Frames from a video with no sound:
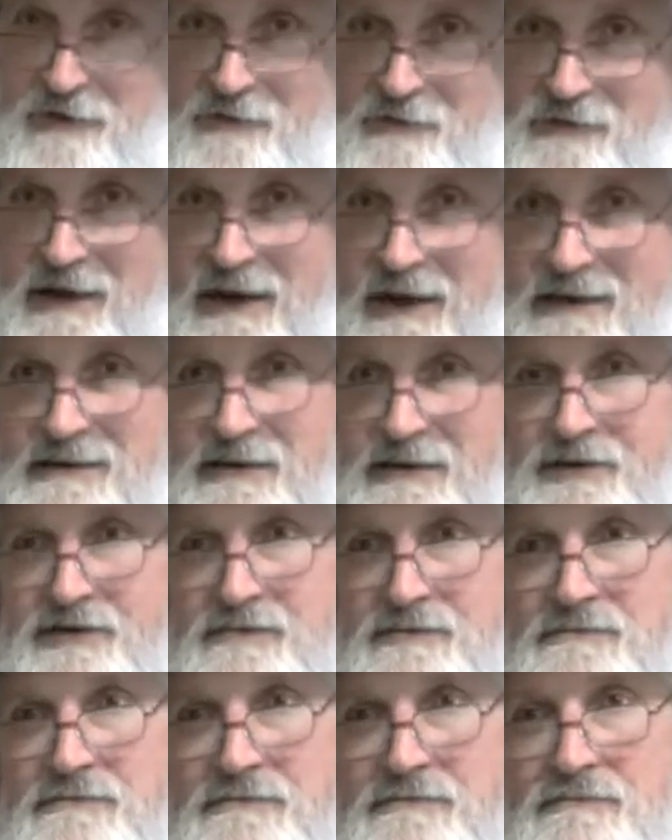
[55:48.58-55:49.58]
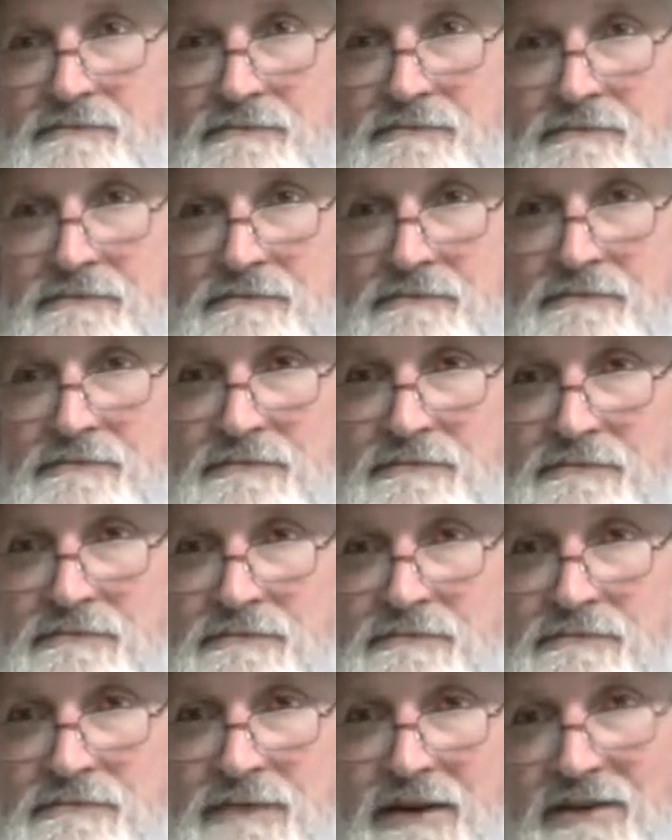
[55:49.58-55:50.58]
factors.
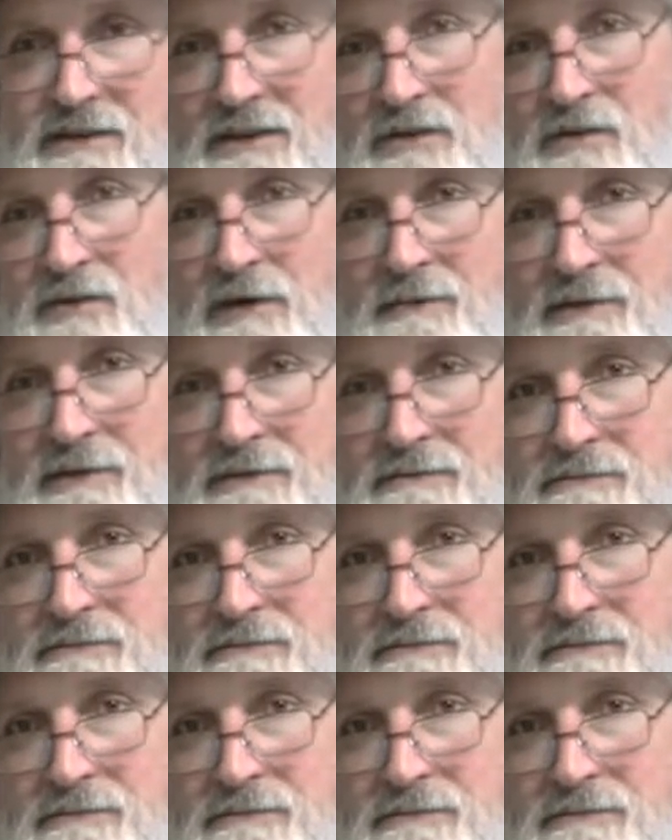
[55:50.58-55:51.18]
Is this woman